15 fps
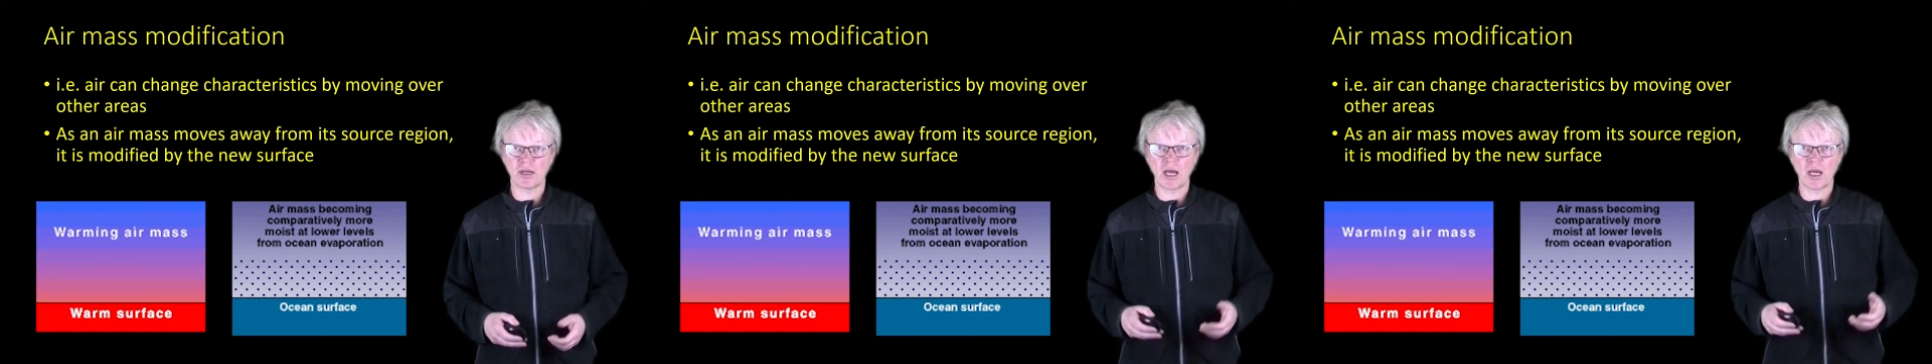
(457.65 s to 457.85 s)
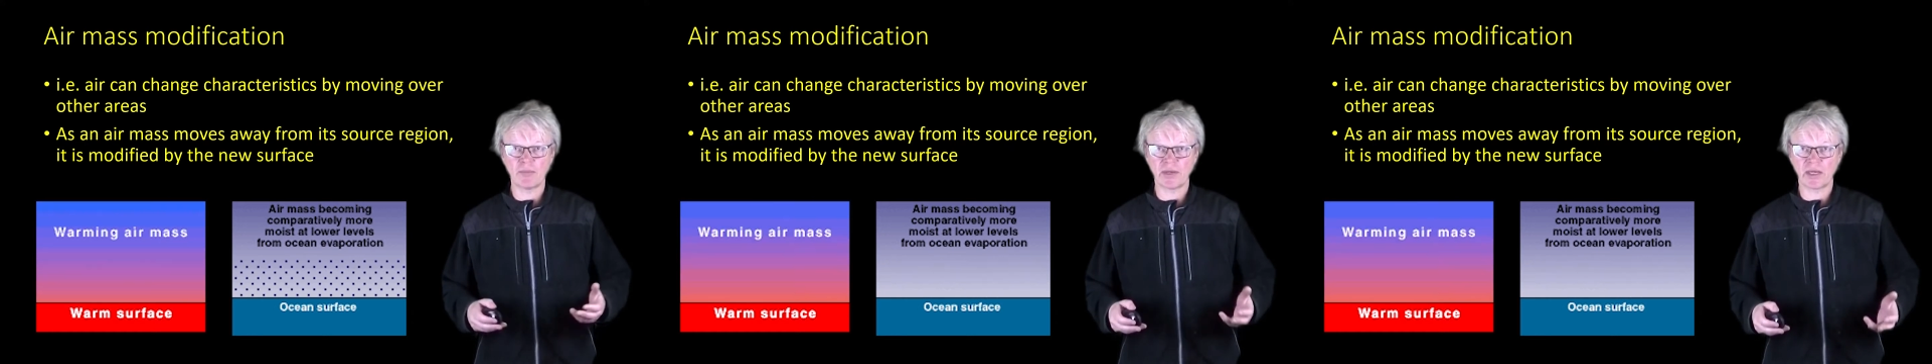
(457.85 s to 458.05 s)

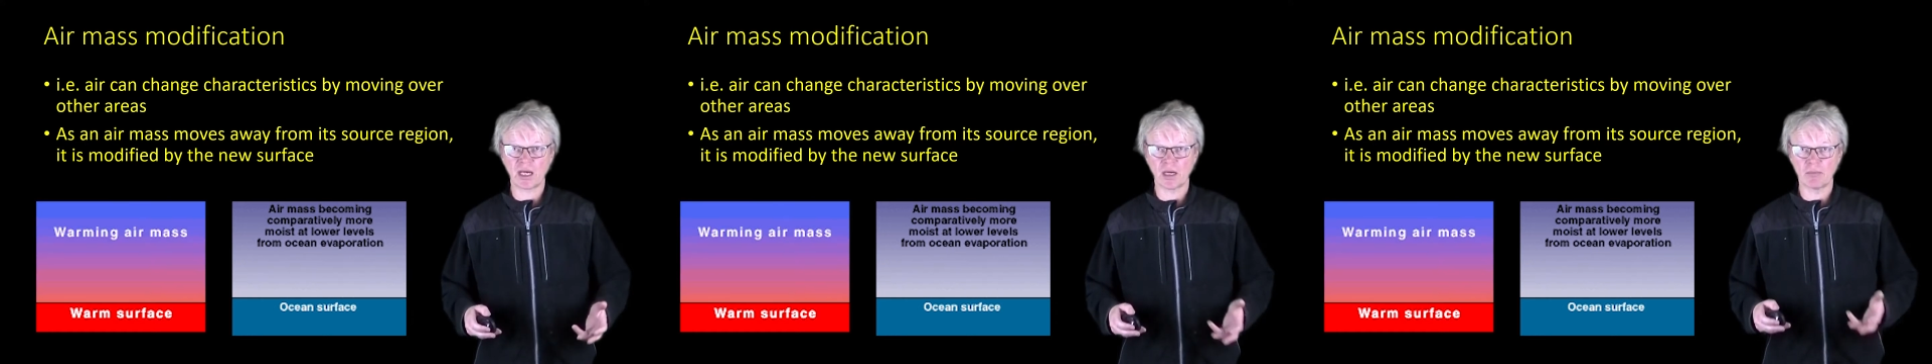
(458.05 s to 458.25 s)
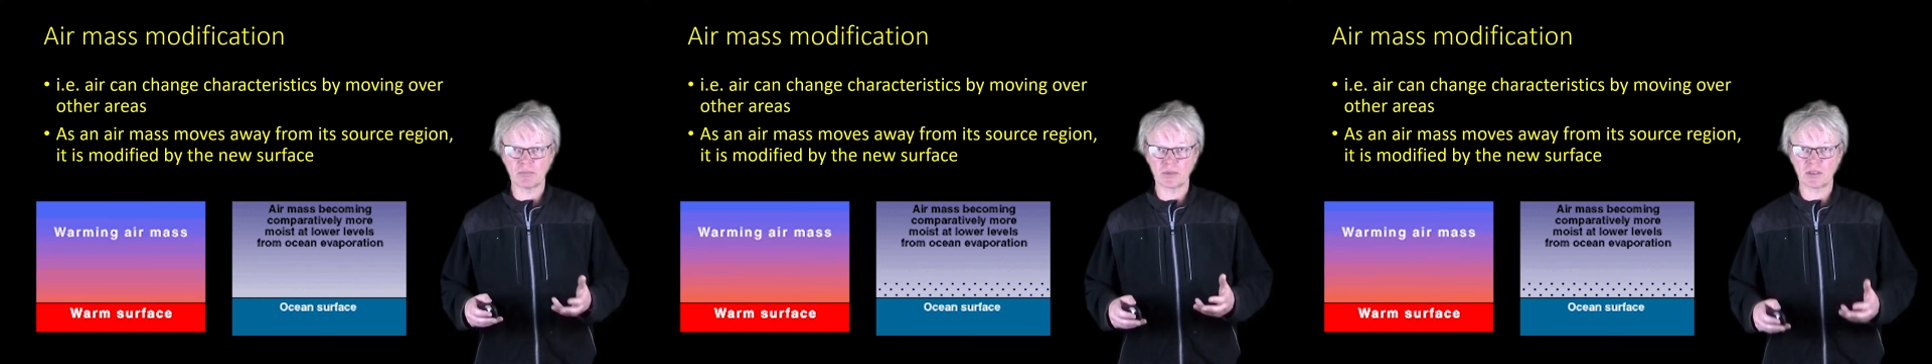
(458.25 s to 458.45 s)
and
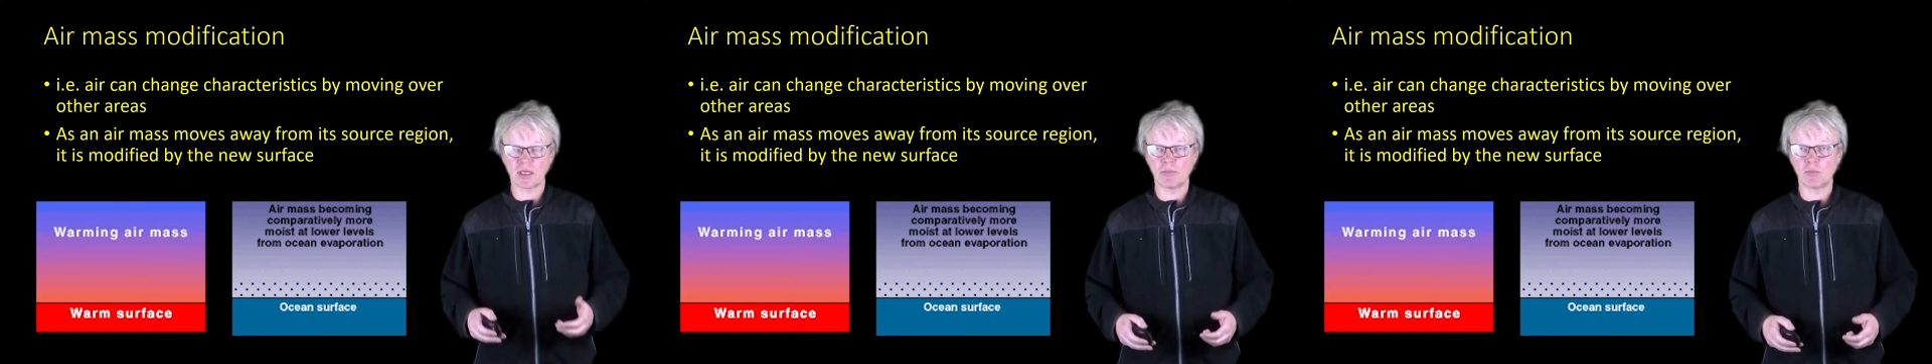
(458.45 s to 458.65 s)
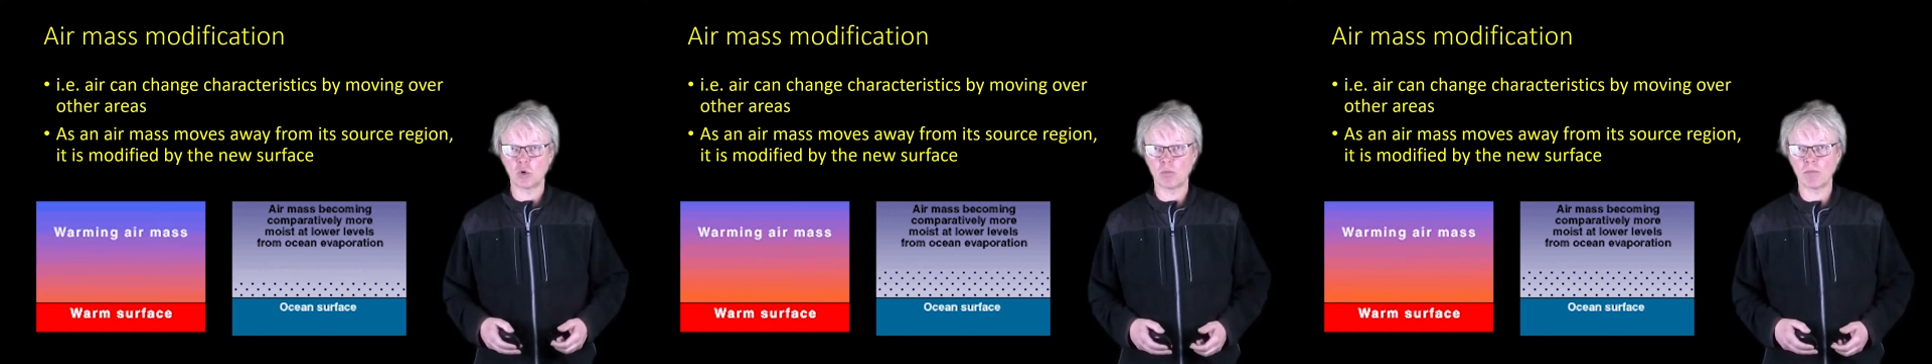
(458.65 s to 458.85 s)
becomes a
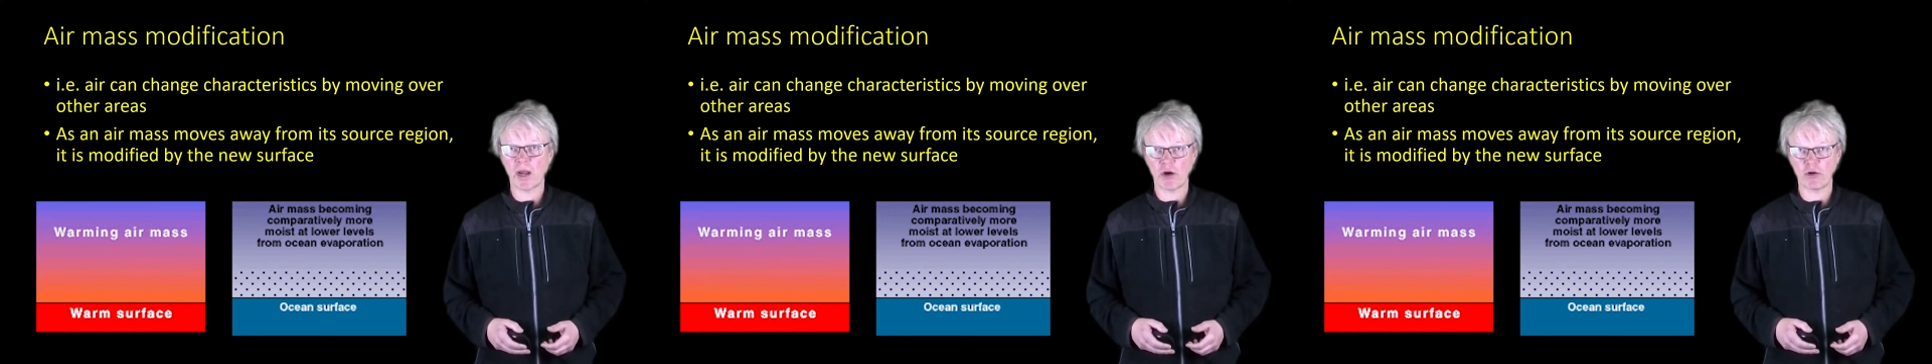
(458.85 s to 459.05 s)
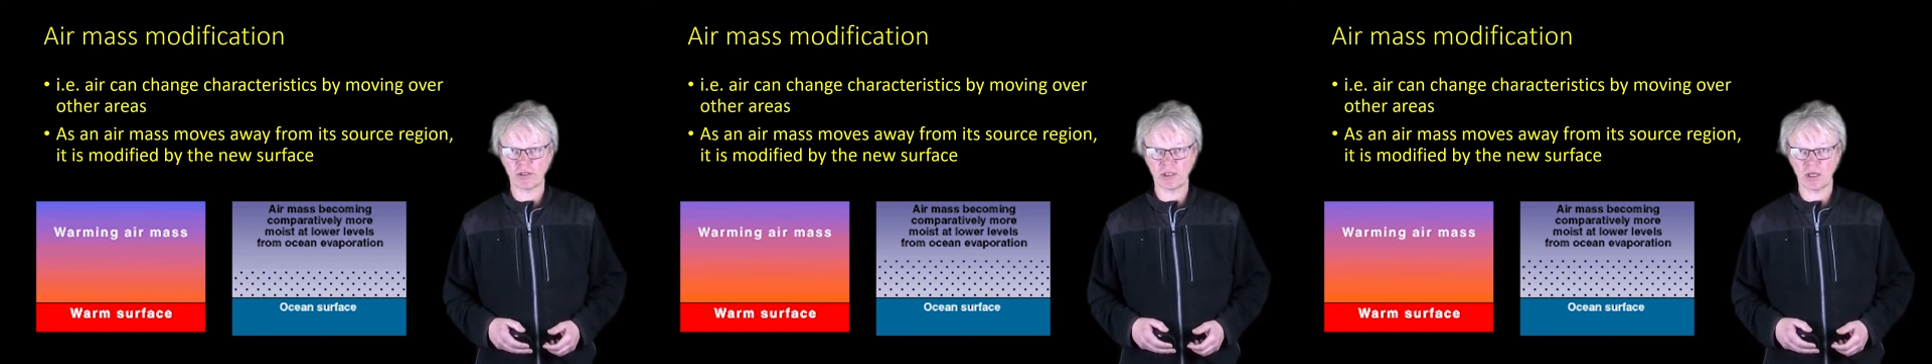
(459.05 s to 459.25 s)
more
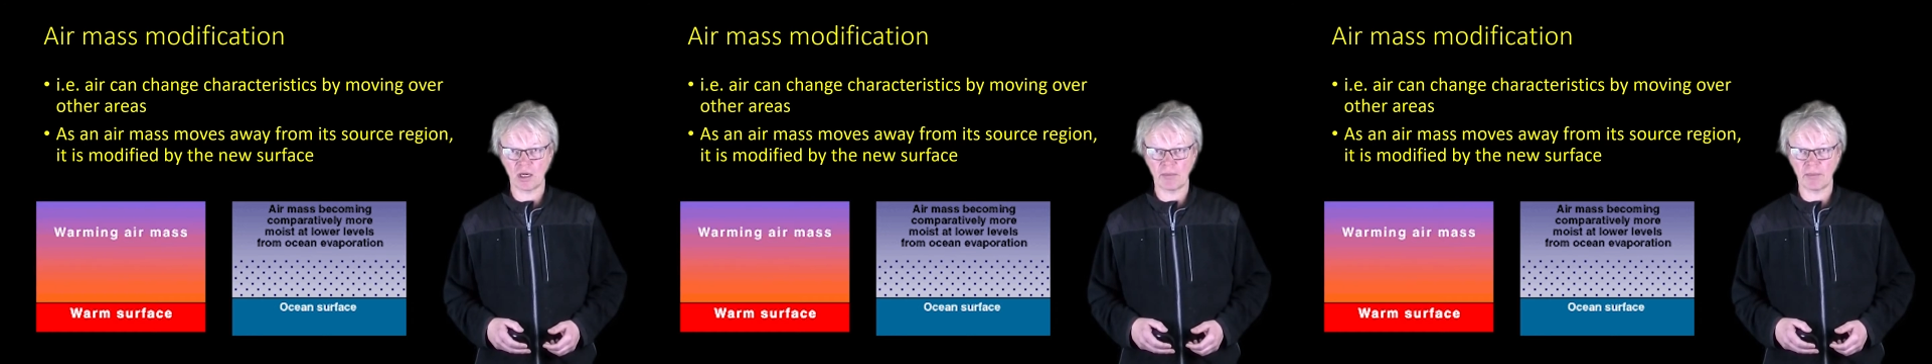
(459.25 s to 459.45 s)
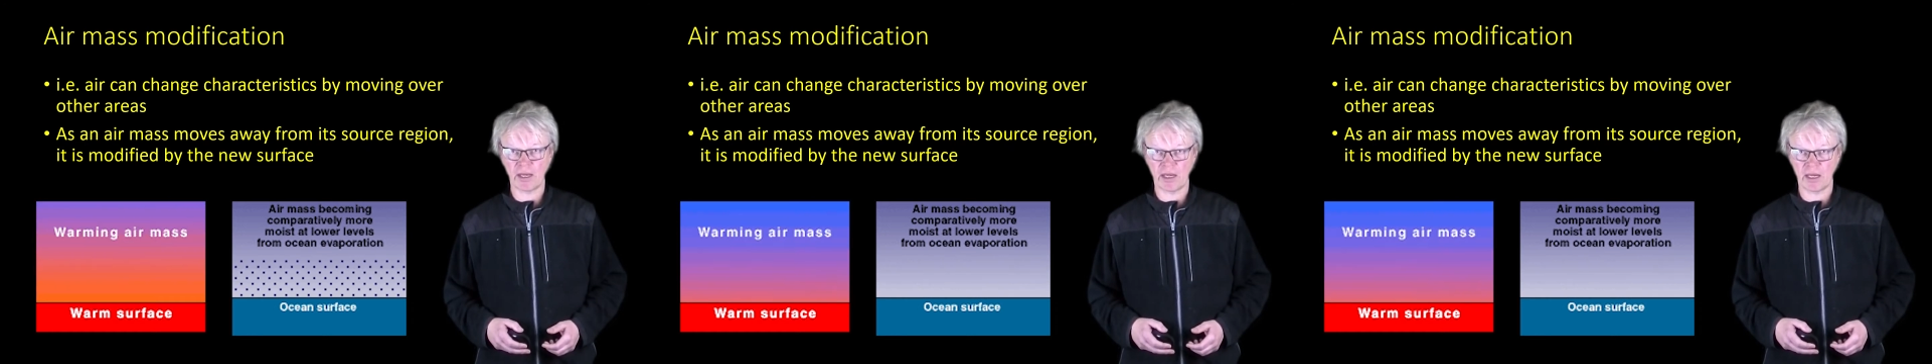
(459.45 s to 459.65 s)

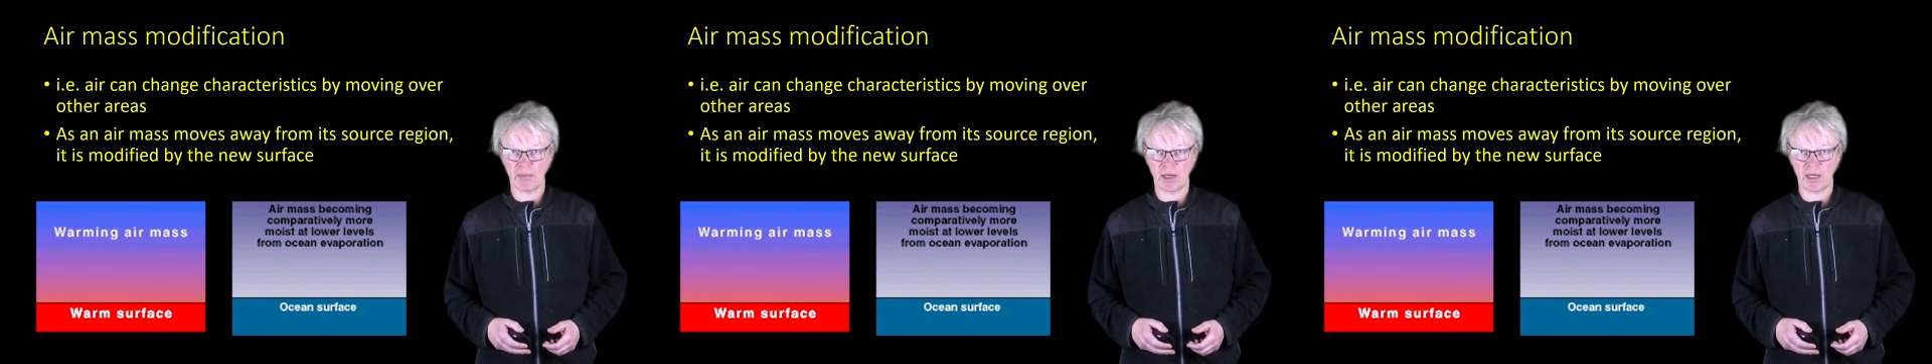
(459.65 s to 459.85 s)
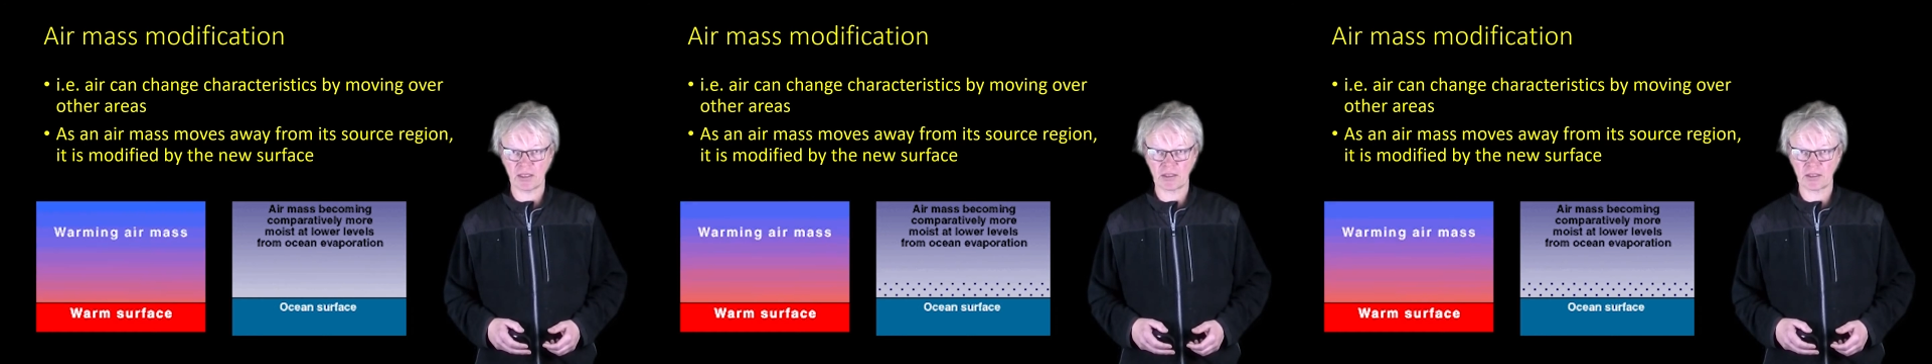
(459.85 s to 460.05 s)
maritime air
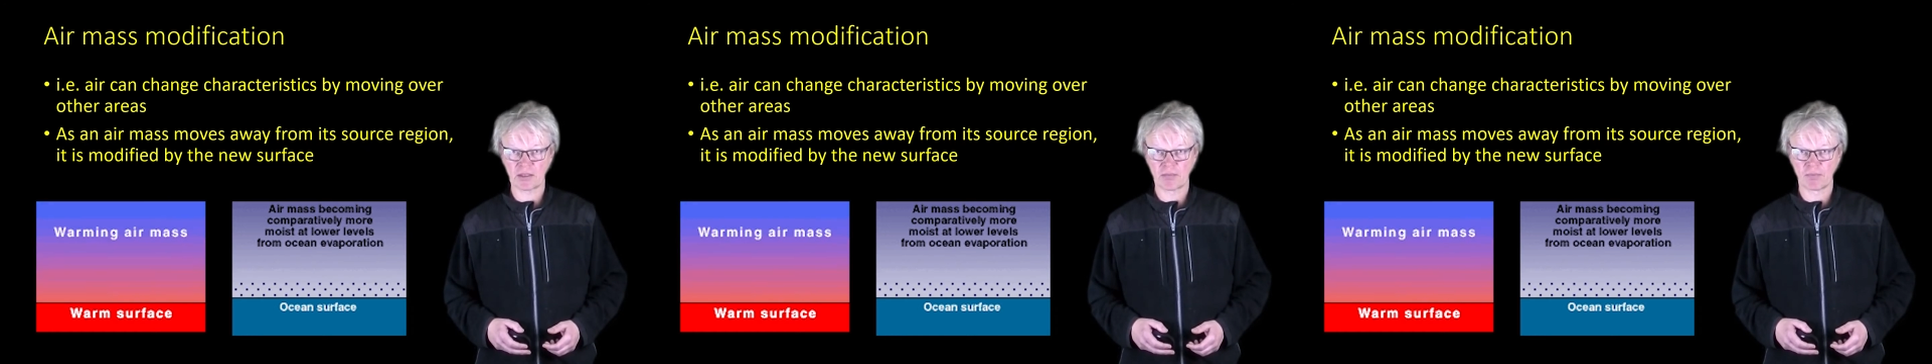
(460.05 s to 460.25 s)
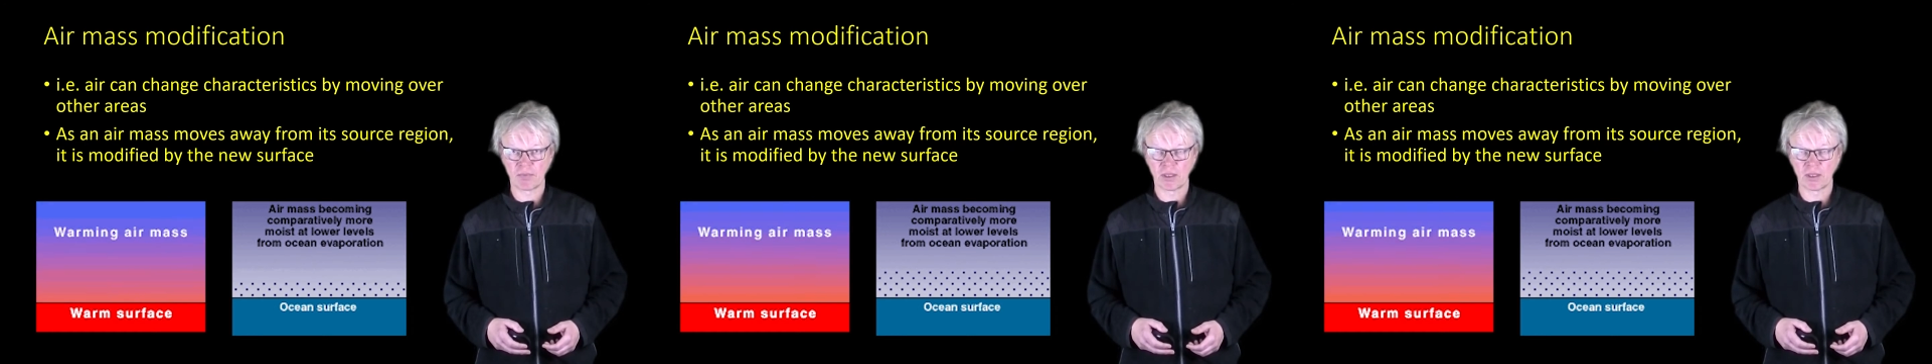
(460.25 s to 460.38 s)
mass.